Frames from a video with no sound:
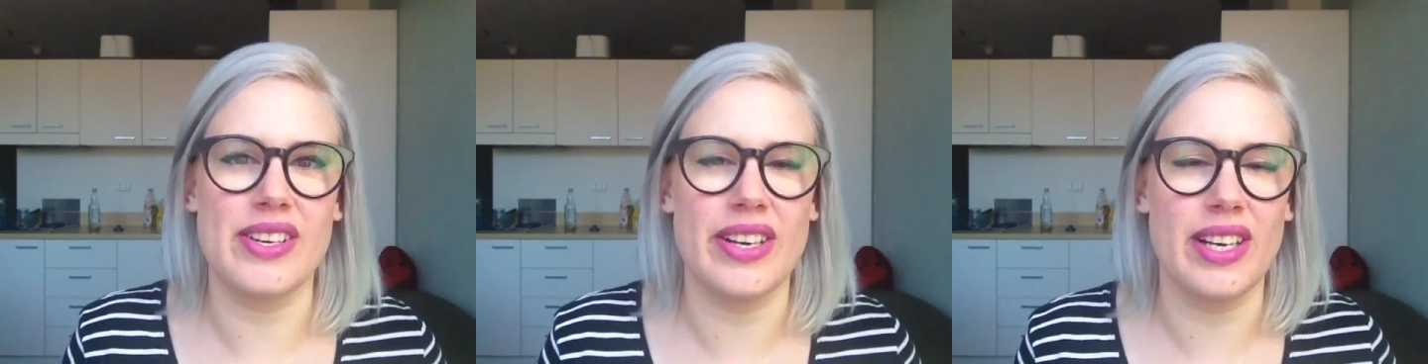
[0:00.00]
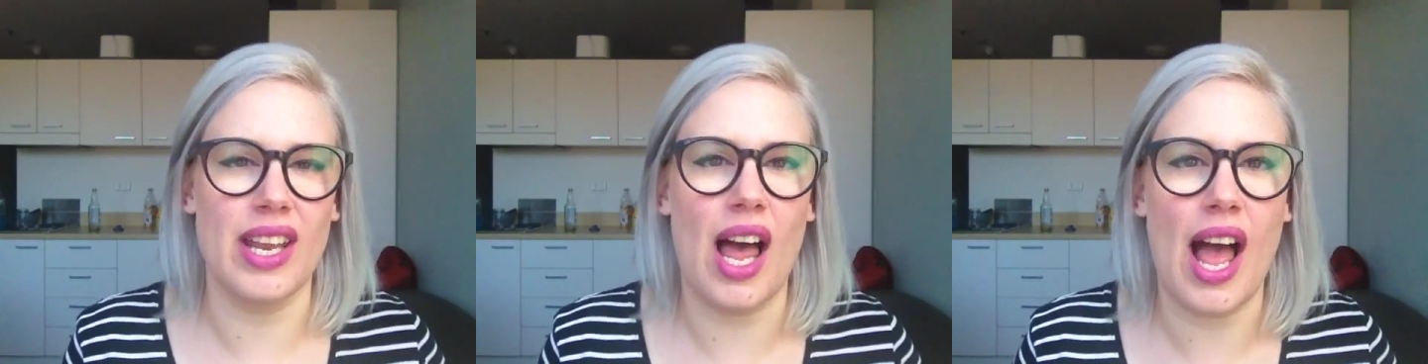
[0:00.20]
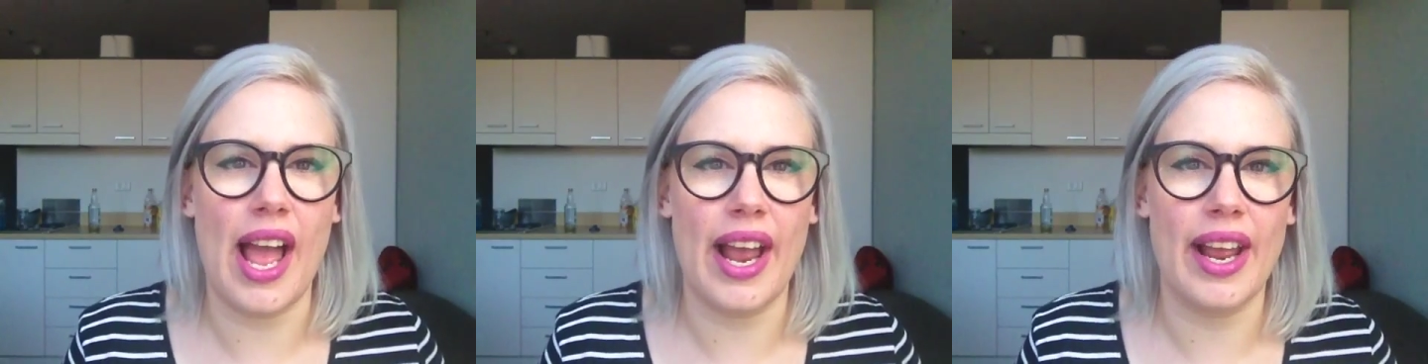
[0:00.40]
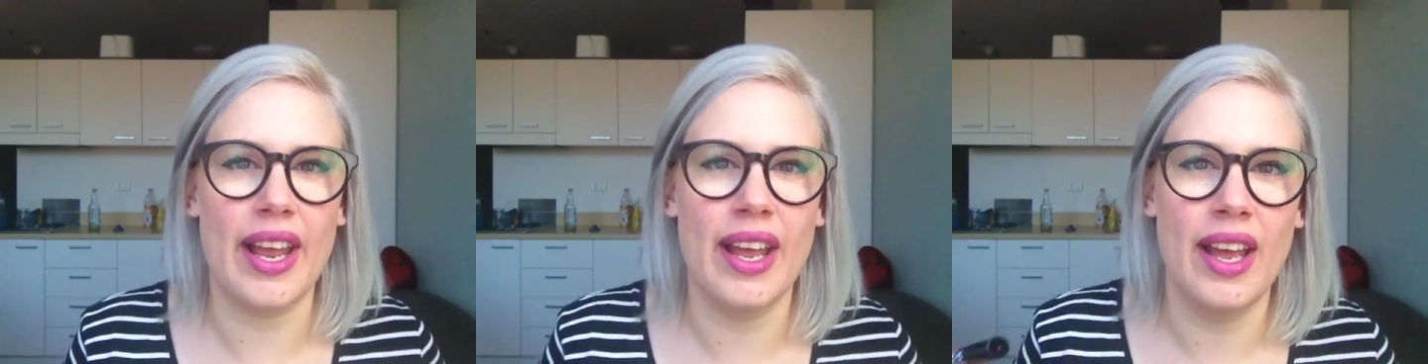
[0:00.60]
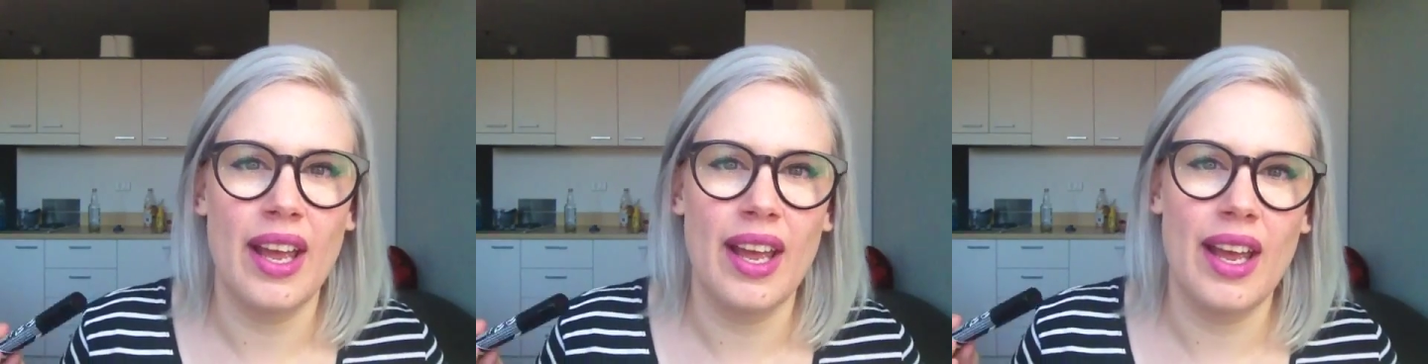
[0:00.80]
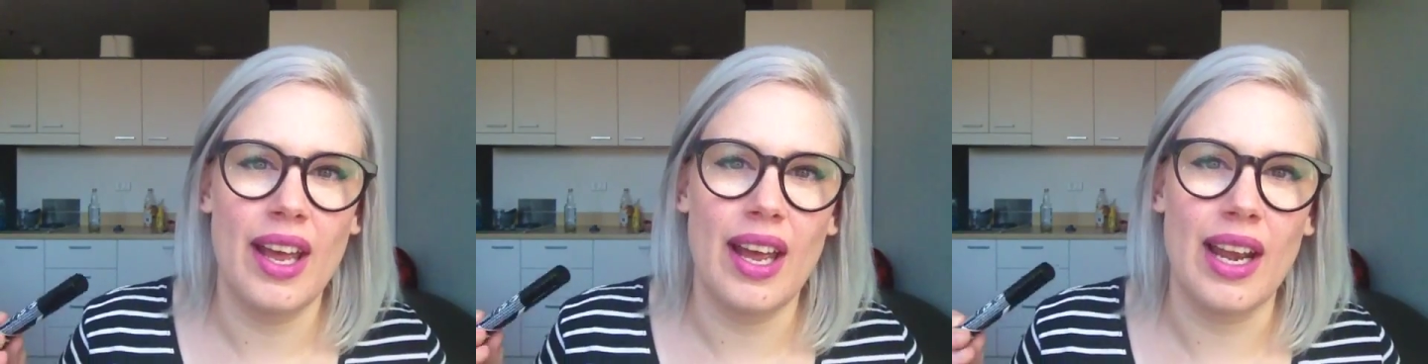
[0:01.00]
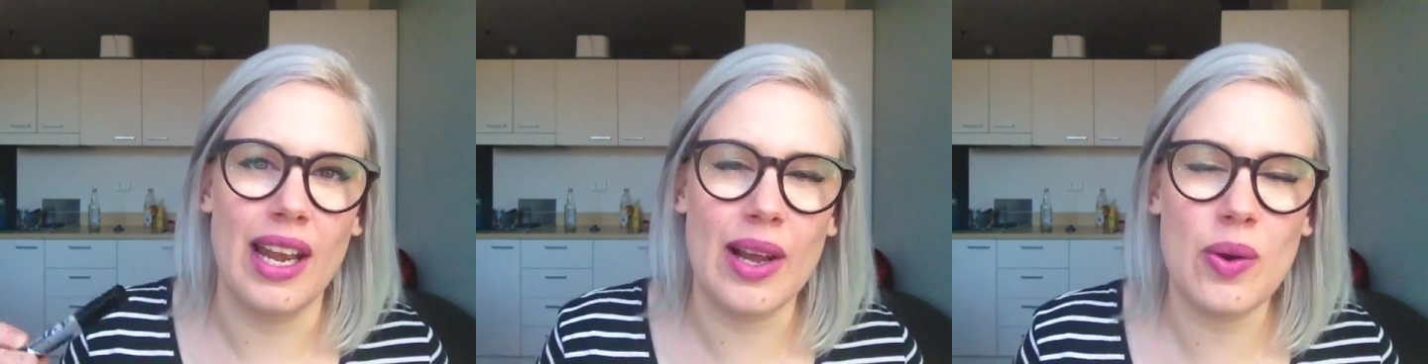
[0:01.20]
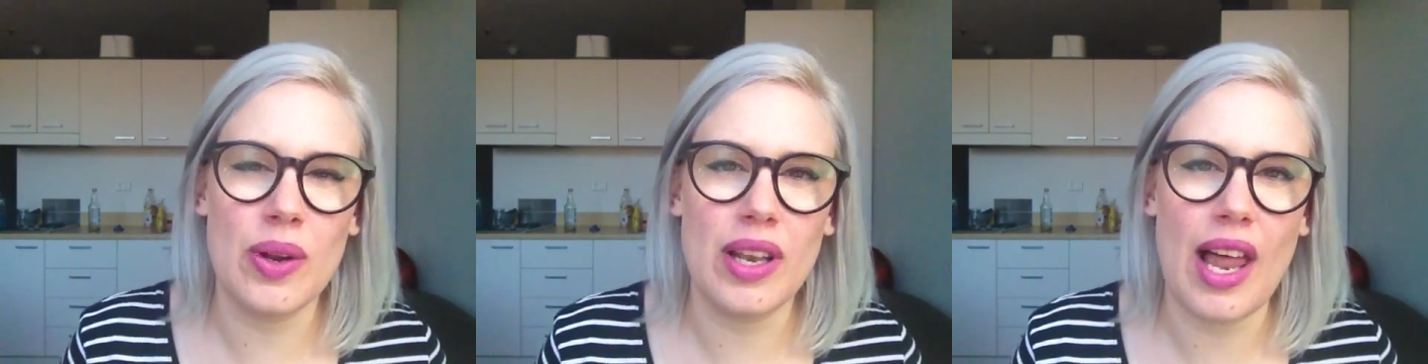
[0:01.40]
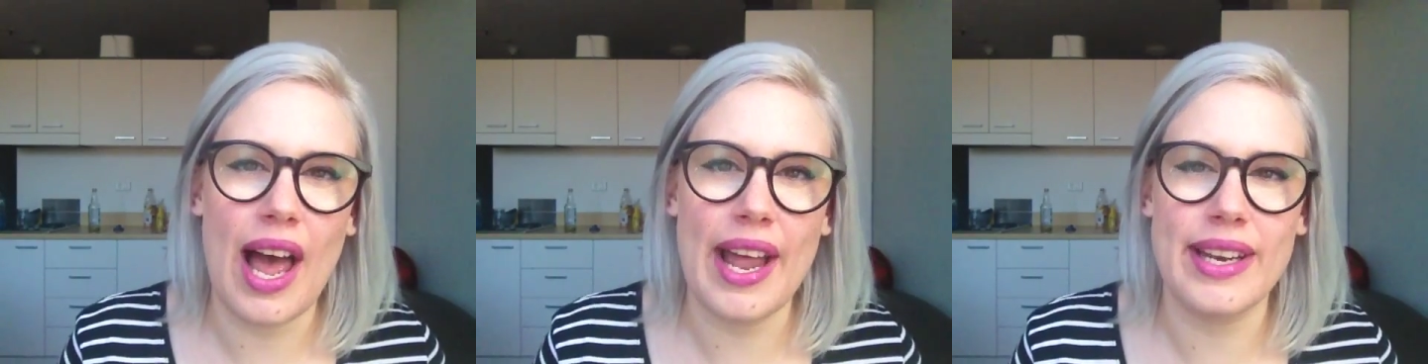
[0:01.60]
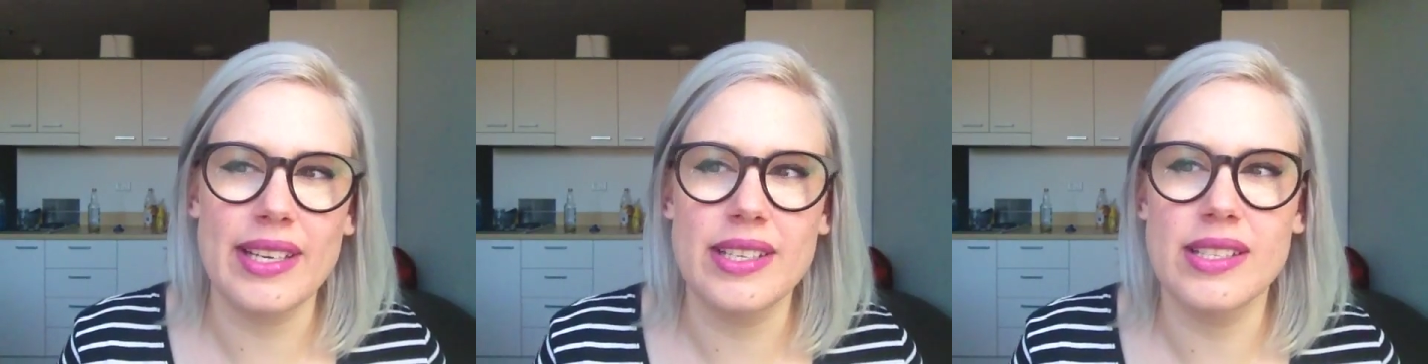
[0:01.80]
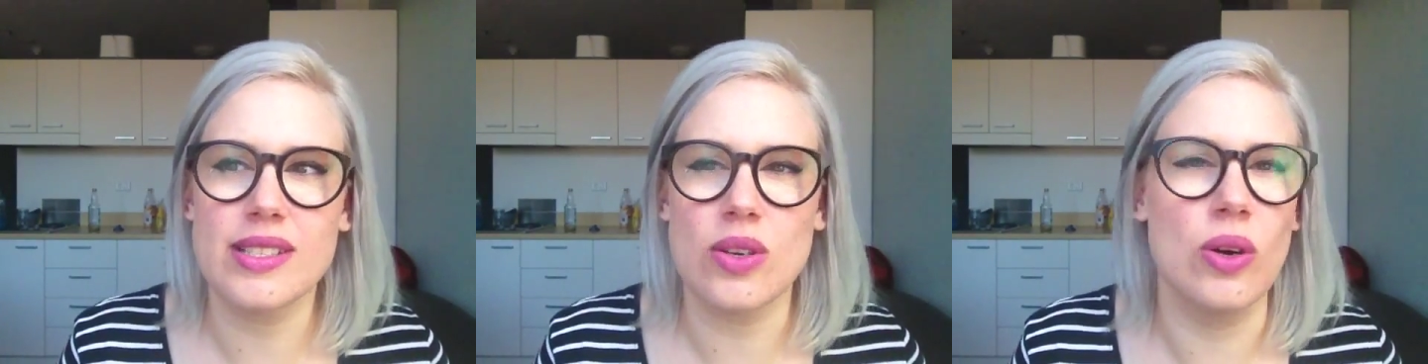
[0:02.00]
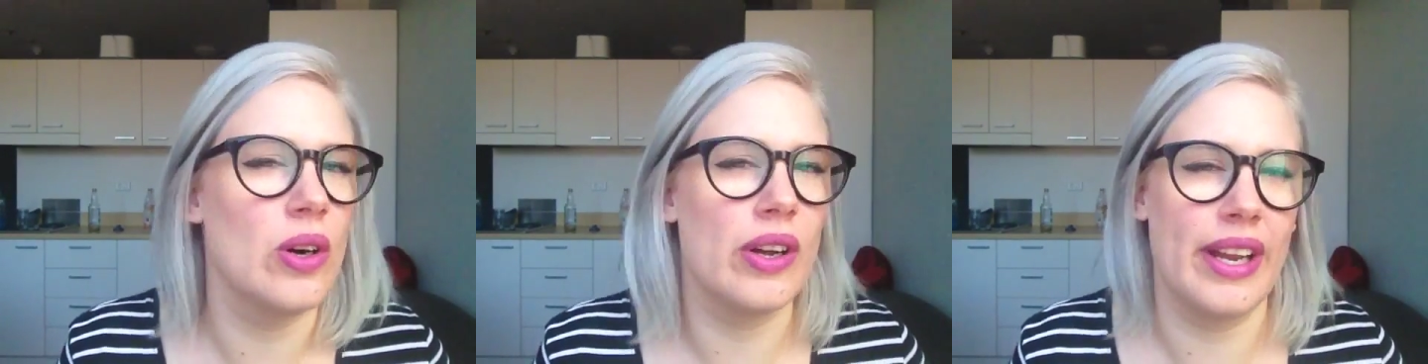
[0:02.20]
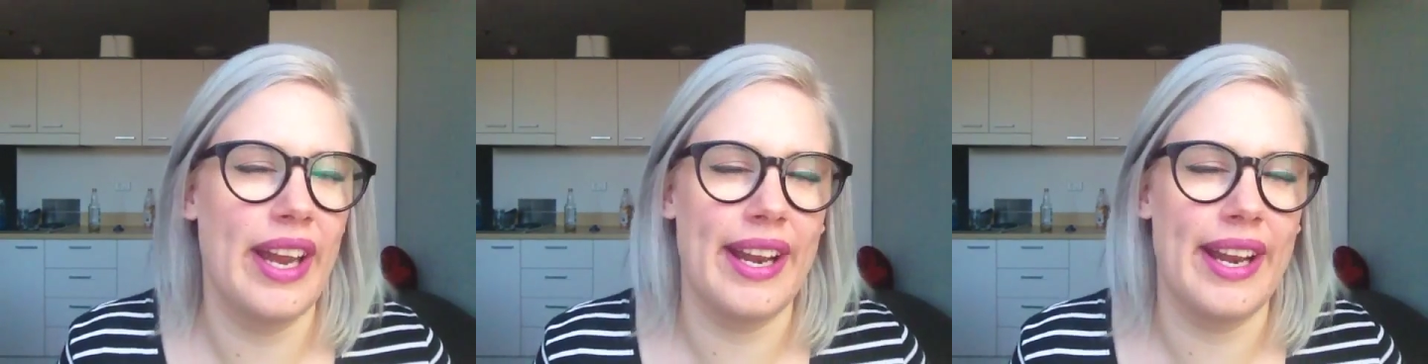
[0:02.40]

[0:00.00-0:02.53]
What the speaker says: don't like liquid liners or